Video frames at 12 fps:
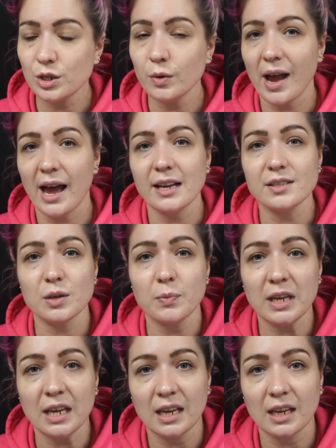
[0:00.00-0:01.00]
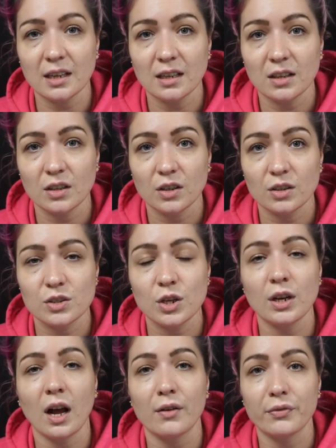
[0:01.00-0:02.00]
ask me
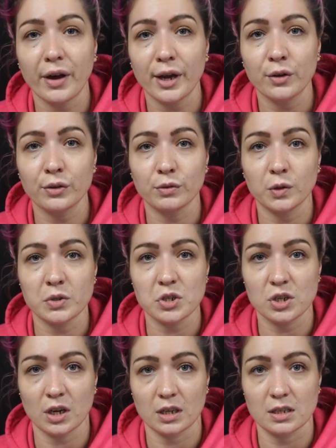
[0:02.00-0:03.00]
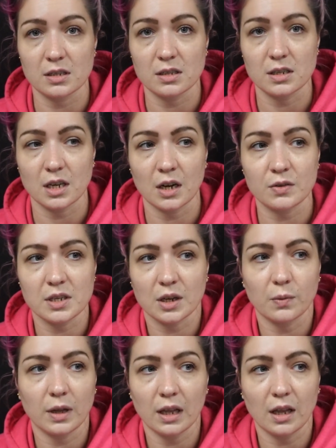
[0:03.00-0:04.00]
to not file through insurance. And I was
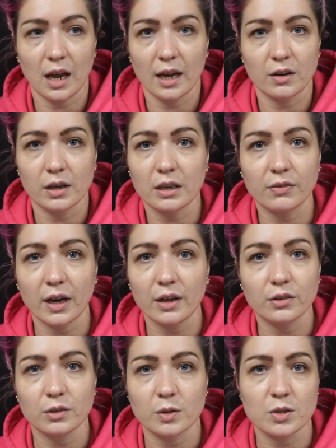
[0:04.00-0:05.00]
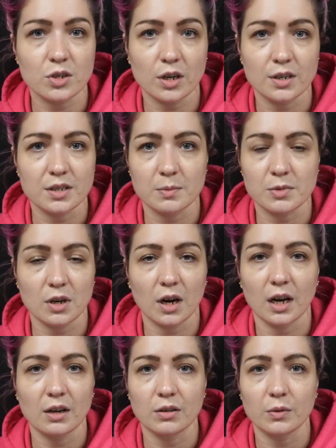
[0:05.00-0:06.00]
like, well, I already filed through insurance. I'm
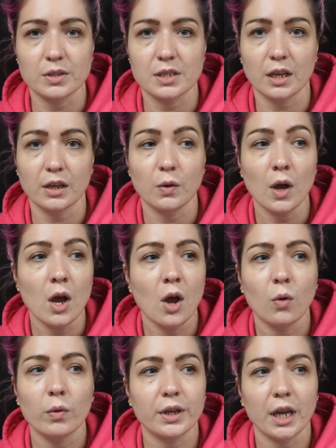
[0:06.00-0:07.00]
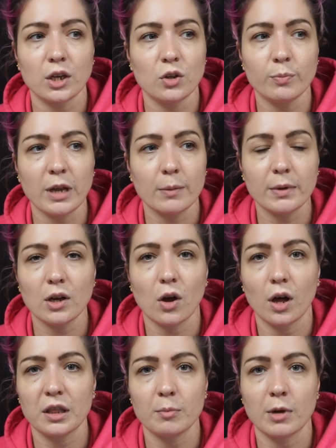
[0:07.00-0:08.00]
sorry, I don't know what to tell you. Well, can you maybe
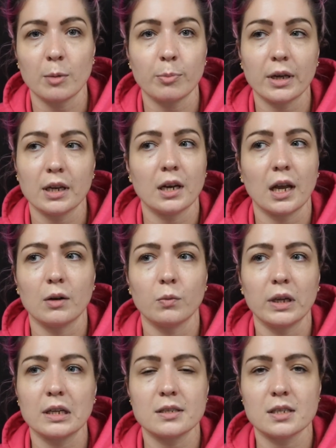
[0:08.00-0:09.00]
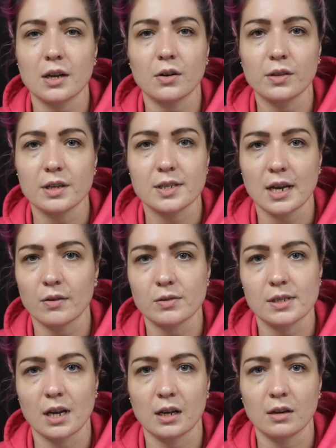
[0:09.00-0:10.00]
call them up and we can settle this
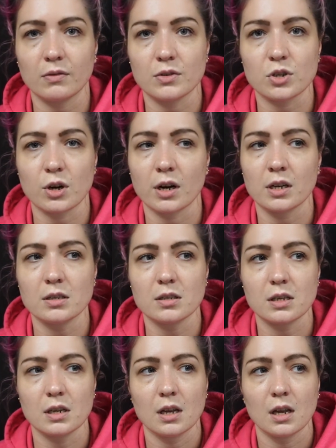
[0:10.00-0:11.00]
outside of insurance?